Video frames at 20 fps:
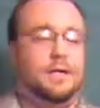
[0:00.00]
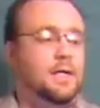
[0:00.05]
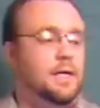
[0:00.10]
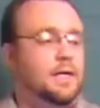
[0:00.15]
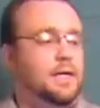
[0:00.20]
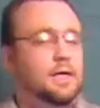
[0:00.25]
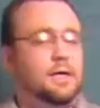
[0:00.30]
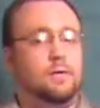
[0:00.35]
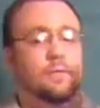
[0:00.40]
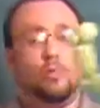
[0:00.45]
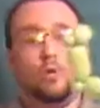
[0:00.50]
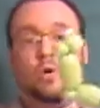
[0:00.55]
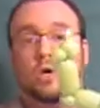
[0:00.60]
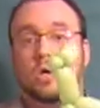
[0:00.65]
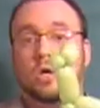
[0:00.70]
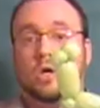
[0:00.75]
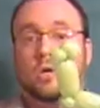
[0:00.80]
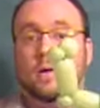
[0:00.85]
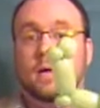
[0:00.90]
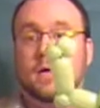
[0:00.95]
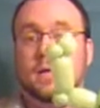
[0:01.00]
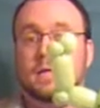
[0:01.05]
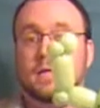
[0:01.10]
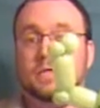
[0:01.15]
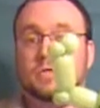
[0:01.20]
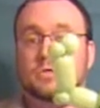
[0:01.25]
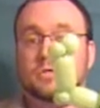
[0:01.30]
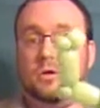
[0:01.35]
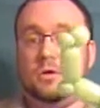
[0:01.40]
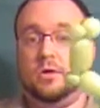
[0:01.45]
And we're going to go ahead and
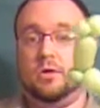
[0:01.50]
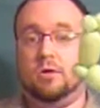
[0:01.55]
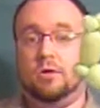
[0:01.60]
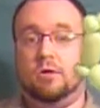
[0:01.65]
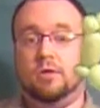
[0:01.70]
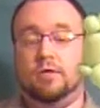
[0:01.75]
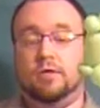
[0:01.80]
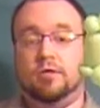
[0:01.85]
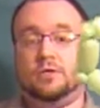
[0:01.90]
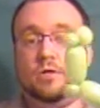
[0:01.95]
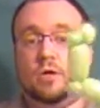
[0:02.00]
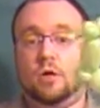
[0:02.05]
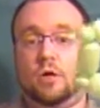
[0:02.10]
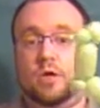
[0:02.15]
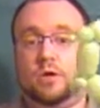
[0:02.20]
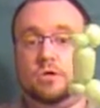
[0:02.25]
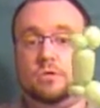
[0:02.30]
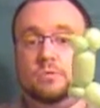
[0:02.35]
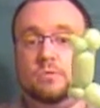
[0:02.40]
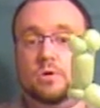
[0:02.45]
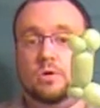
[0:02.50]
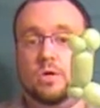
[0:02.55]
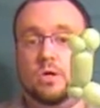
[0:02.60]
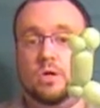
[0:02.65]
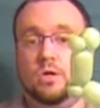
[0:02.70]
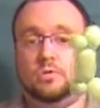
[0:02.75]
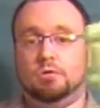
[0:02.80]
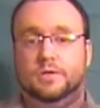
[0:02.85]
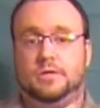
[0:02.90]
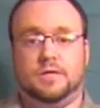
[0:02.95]
get started on this awesome little
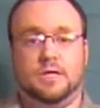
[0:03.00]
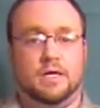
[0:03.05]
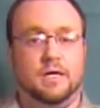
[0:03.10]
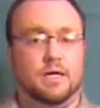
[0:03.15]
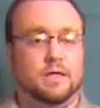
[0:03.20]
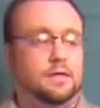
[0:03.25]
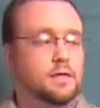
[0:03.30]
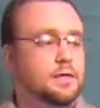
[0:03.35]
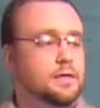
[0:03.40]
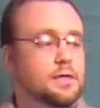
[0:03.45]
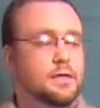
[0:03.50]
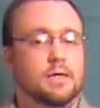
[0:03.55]
Hulk design